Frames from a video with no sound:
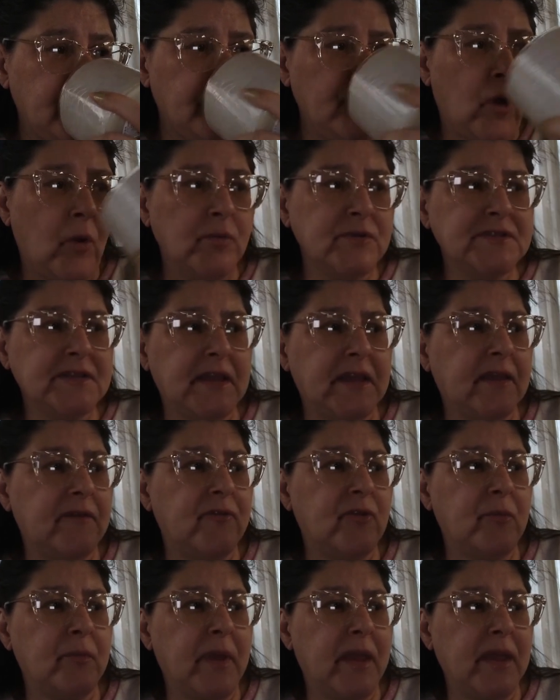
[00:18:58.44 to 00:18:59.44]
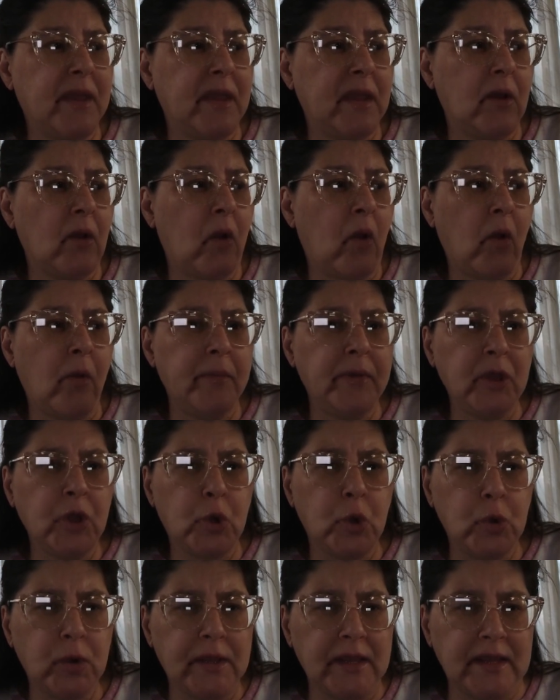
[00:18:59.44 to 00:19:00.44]
almost like if you're making almond
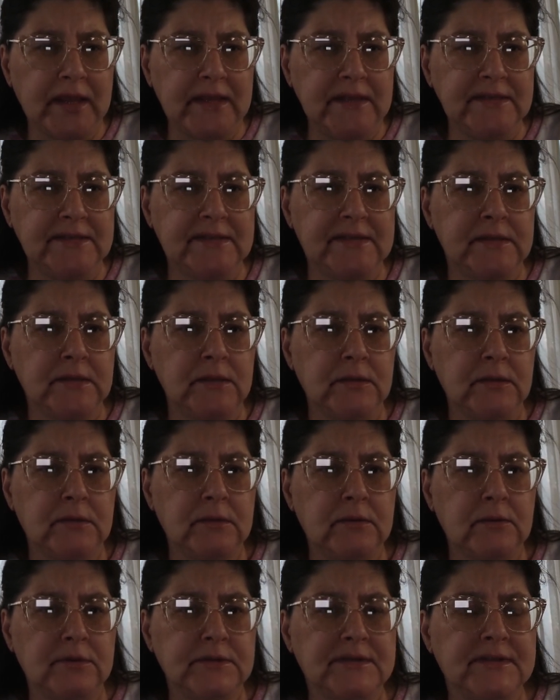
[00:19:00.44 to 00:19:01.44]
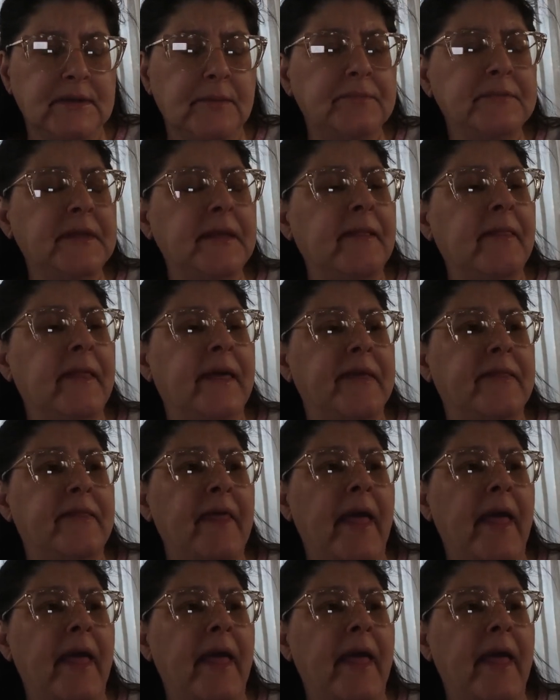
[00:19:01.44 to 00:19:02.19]
cookies, something like